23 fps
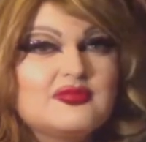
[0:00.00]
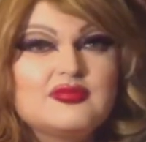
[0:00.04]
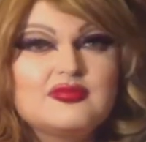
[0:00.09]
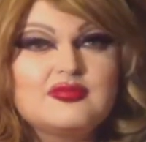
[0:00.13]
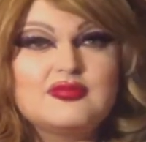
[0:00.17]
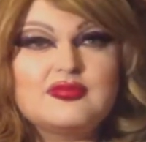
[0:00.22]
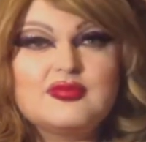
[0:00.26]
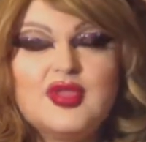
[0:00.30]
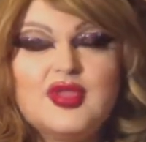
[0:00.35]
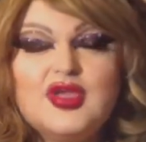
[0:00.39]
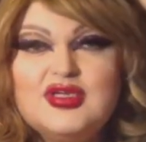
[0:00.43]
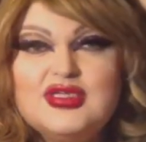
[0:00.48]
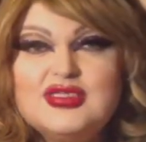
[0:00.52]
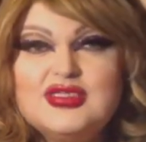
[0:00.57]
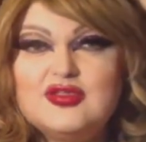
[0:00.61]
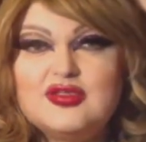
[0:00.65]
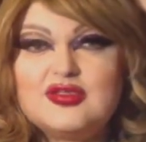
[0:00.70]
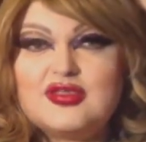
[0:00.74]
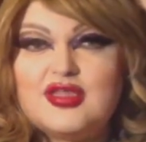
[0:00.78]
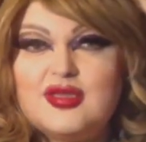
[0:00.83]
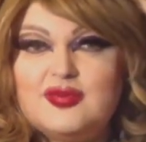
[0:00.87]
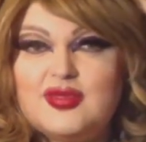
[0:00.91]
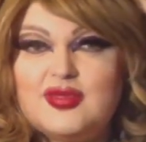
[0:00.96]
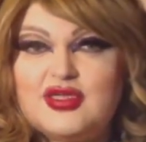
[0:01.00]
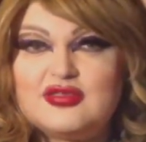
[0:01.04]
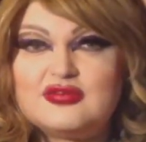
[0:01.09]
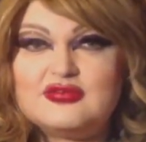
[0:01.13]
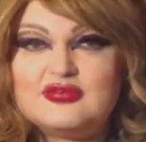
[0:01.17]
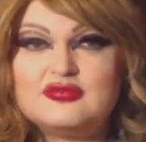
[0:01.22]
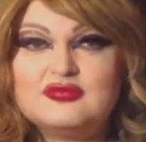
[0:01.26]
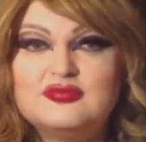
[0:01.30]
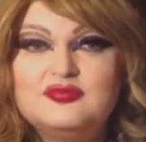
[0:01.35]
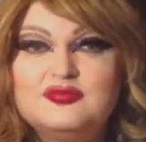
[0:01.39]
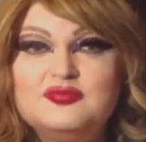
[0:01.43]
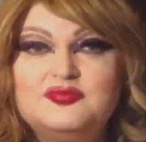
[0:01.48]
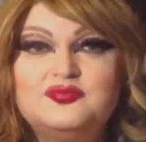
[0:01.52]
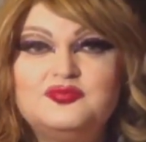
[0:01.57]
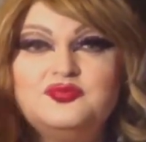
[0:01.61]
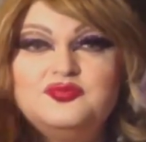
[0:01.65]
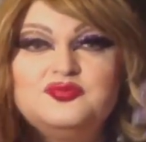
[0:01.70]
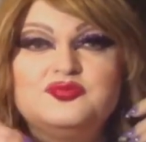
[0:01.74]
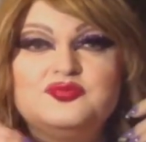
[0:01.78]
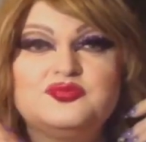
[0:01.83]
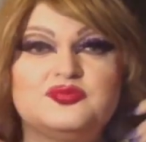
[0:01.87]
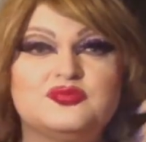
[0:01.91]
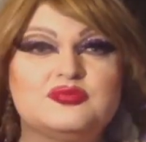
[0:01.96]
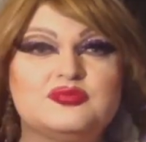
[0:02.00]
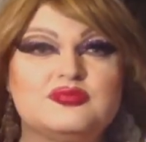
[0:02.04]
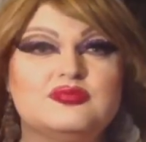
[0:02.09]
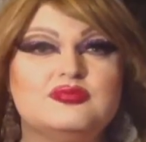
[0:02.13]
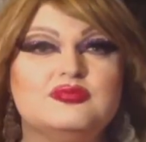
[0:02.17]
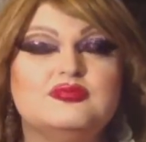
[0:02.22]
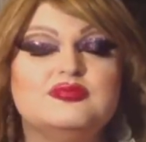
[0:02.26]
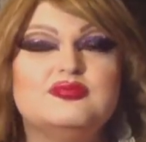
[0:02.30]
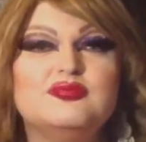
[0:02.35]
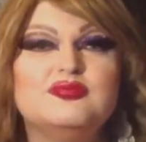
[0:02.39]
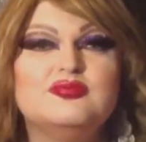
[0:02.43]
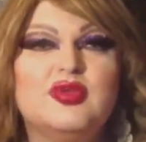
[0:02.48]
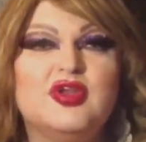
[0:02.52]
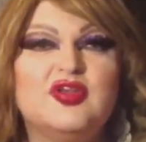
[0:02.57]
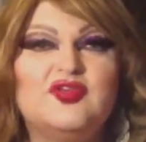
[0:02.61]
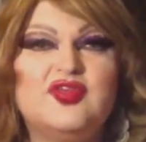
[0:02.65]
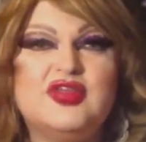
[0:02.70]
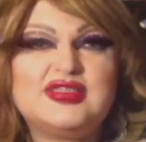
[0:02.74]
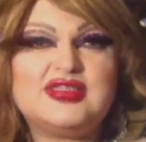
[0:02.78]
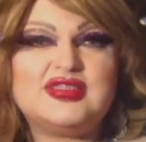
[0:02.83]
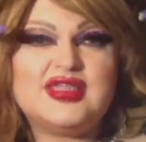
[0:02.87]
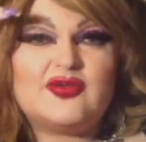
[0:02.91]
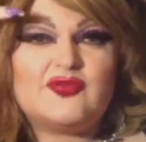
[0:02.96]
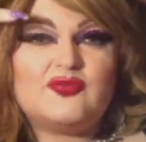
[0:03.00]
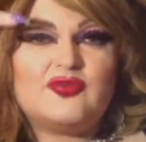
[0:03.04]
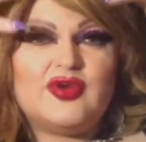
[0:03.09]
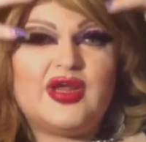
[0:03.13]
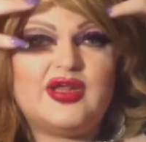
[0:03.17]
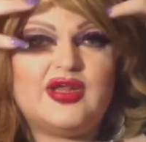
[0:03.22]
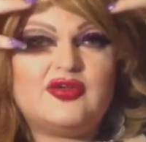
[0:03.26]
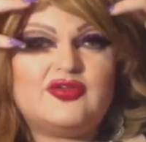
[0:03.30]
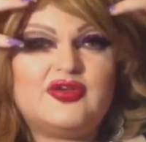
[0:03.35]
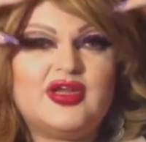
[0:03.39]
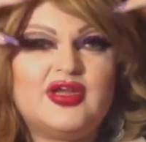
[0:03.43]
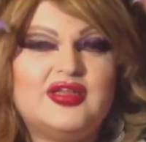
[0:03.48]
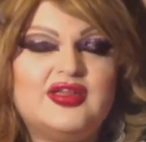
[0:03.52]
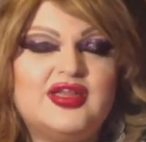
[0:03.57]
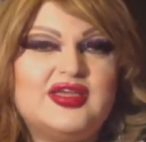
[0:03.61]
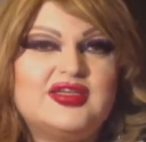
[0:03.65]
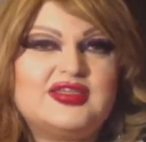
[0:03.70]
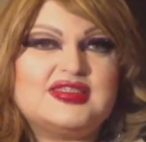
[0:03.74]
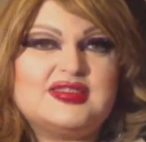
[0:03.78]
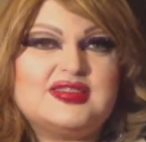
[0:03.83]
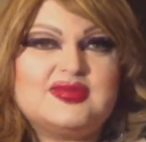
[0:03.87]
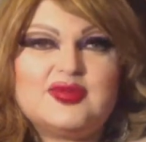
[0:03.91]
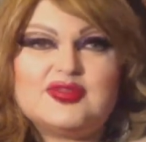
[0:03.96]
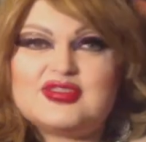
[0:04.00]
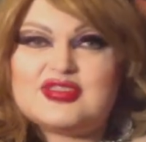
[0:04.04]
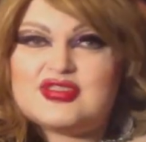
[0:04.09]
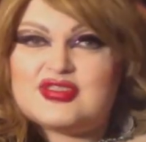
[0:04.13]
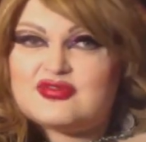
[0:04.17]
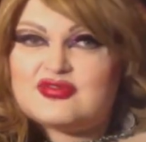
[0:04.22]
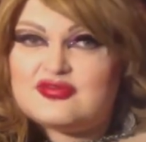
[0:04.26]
It doesn't look that bad. But it fits like right on her head like it's supposed to.